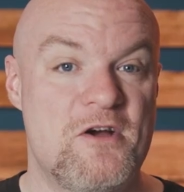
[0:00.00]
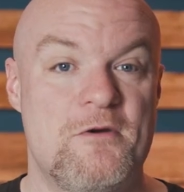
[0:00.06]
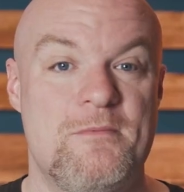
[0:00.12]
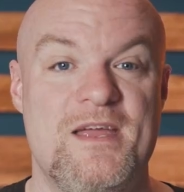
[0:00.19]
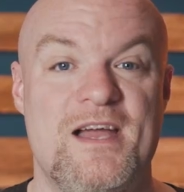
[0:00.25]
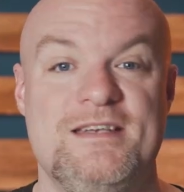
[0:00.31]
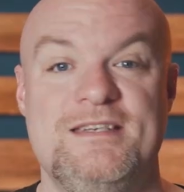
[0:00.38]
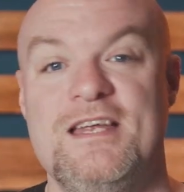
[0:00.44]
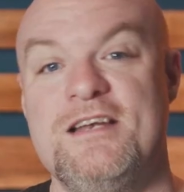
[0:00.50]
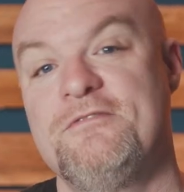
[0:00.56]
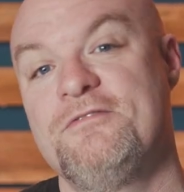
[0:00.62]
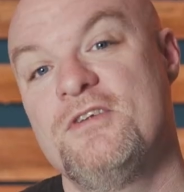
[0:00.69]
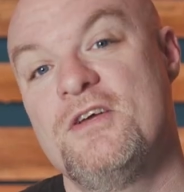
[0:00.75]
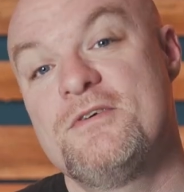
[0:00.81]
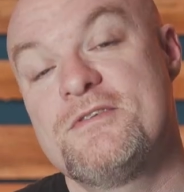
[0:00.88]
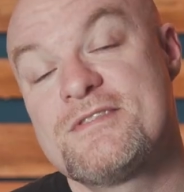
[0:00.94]
Power BI data
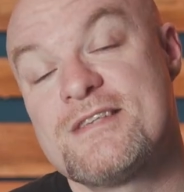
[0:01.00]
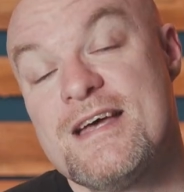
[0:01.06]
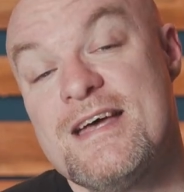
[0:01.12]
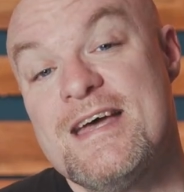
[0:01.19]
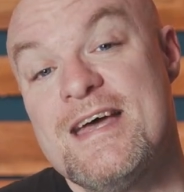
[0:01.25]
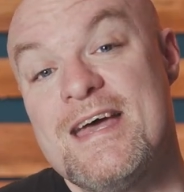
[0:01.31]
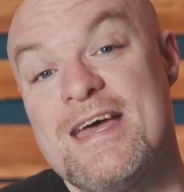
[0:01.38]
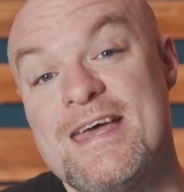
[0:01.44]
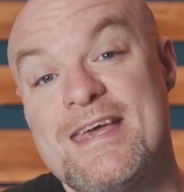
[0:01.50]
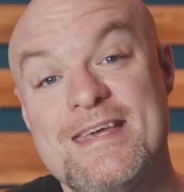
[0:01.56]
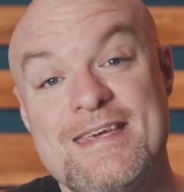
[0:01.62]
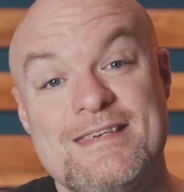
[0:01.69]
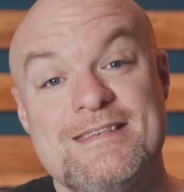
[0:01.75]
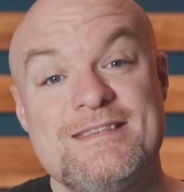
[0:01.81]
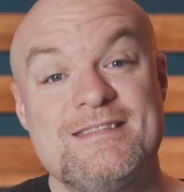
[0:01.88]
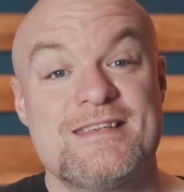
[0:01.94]
flows
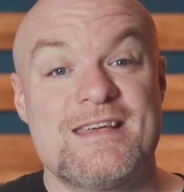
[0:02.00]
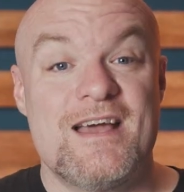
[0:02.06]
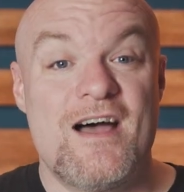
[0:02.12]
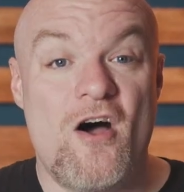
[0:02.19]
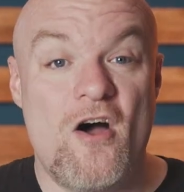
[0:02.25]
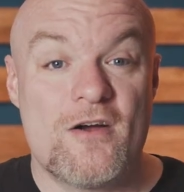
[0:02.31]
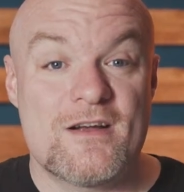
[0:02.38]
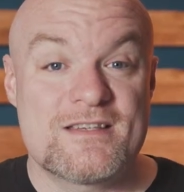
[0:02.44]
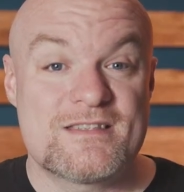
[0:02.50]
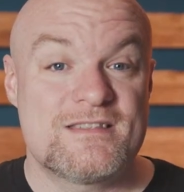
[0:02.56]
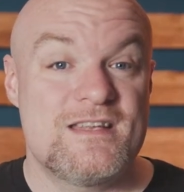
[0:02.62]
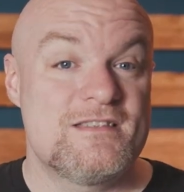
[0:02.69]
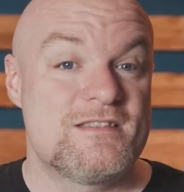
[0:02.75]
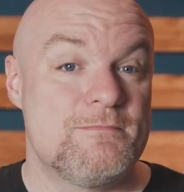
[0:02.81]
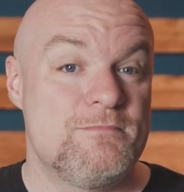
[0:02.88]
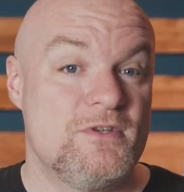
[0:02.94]
is our
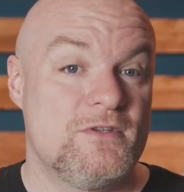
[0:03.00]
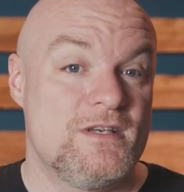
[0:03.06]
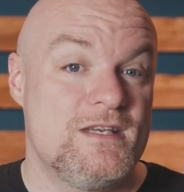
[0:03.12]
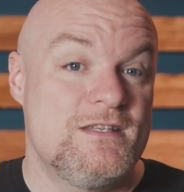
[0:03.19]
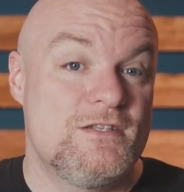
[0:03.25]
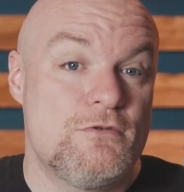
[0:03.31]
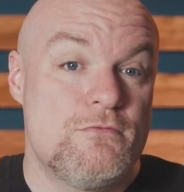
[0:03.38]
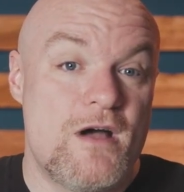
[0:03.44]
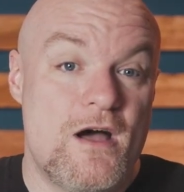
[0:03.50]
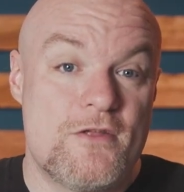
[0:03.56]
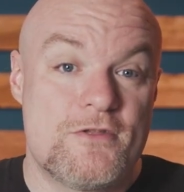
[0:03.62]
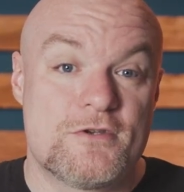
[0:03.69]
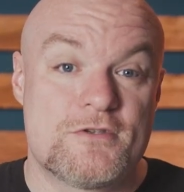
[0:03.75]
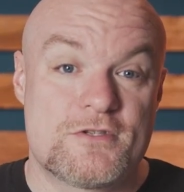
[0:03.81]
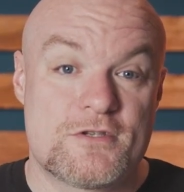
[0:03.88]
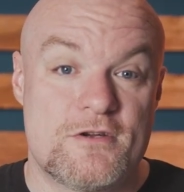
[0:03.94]
extensibility to
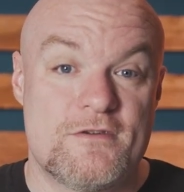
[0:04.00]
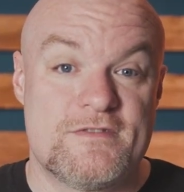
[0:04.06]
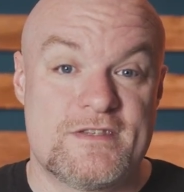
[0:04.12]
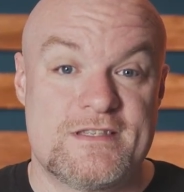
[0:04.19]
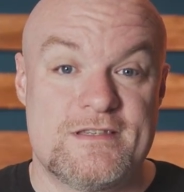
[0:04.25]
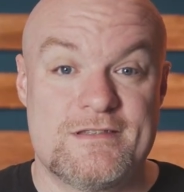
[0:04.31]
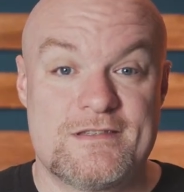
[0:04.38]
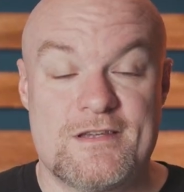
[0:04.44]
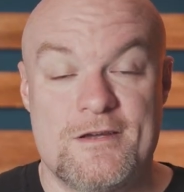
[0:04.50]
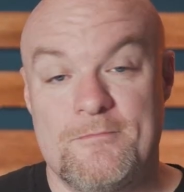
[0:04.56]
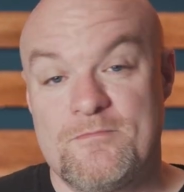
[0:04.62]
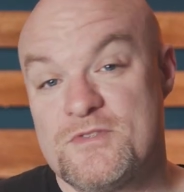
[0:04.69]
other services.